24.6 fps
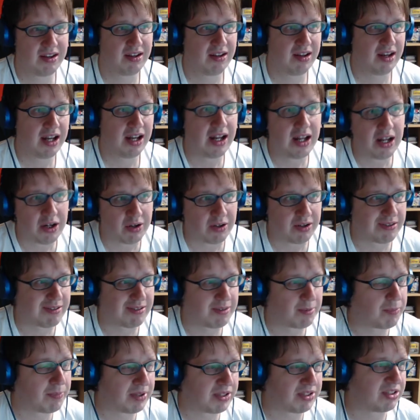I don't know, you have to
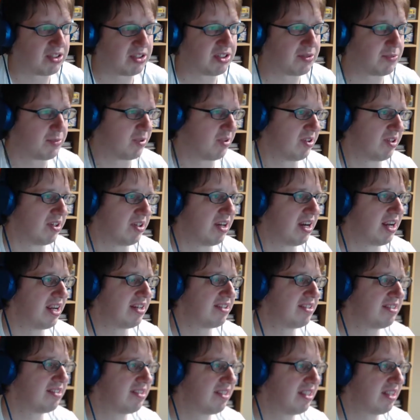budget smart. And I
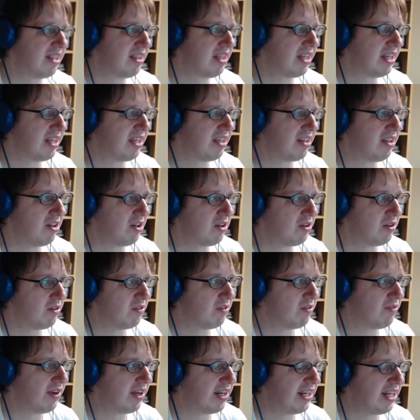just think
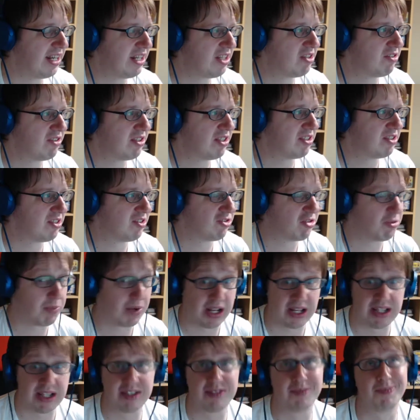financial reasons for
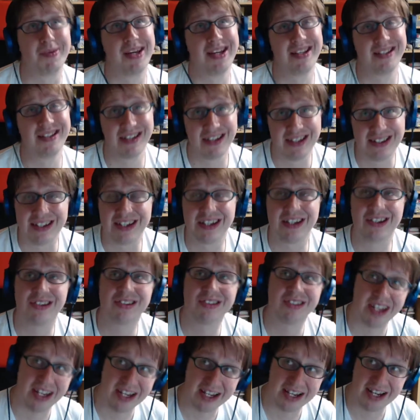bans make sense. I
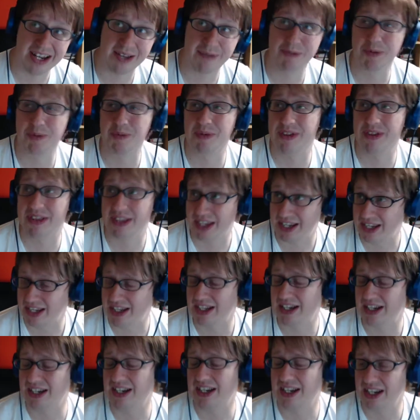understand. I'm sympathetic,
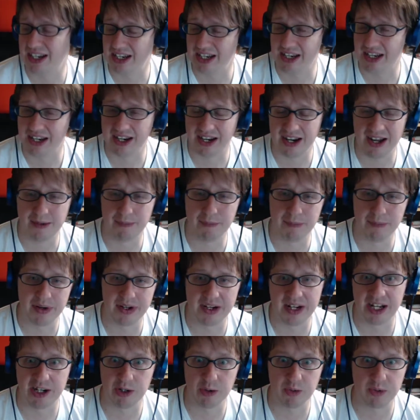but
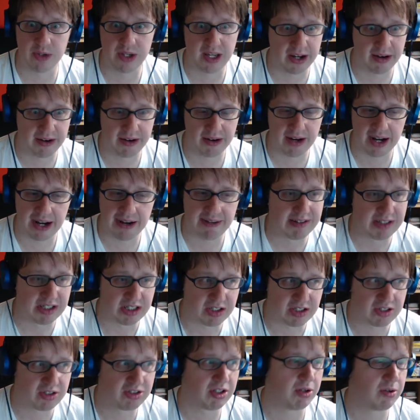I don't care. I really
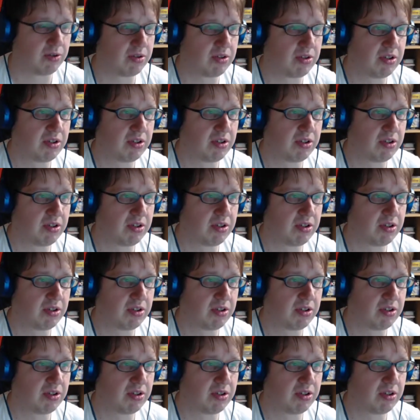just don't.